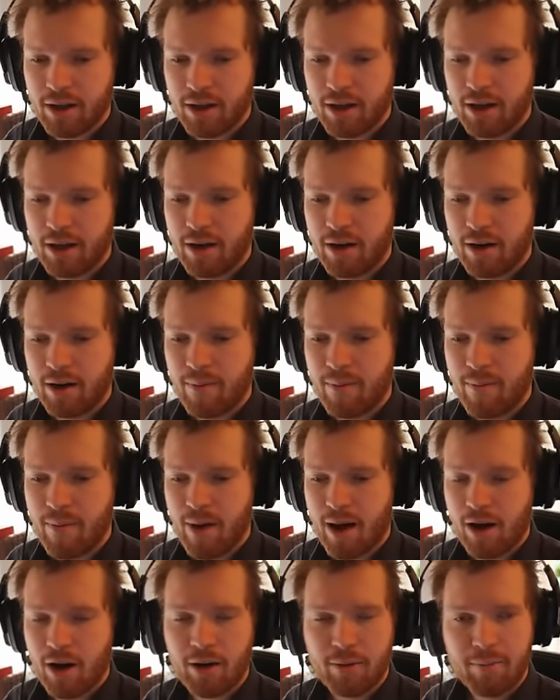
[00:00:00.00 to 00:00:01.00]

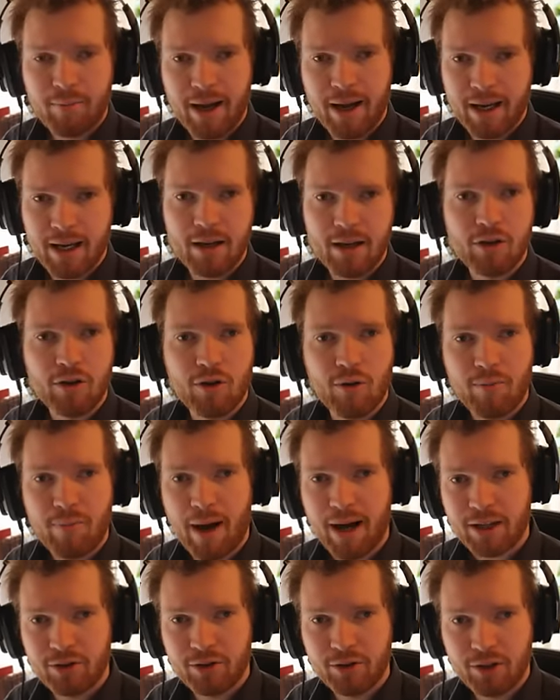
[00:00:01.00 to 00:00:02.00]
and log back in and go
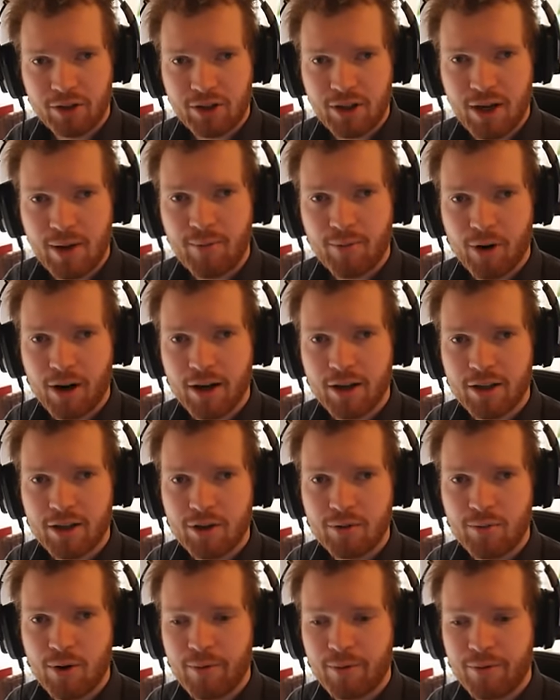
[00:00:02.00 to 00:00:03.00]
back to the same rock as
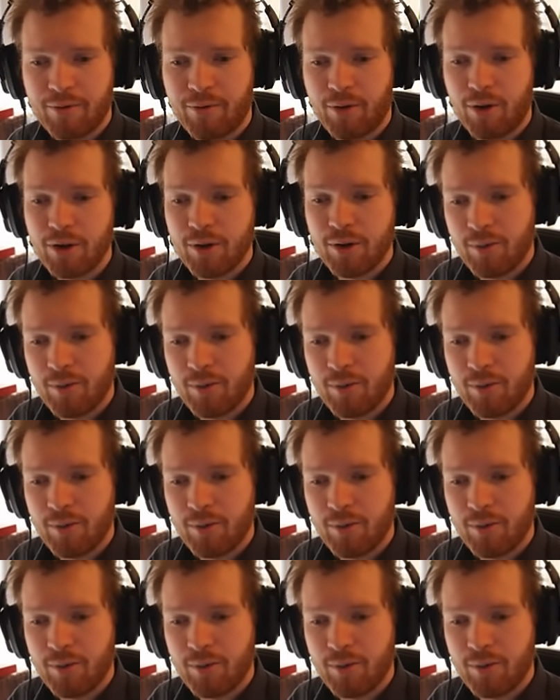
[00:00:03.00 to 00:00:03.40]
you were before,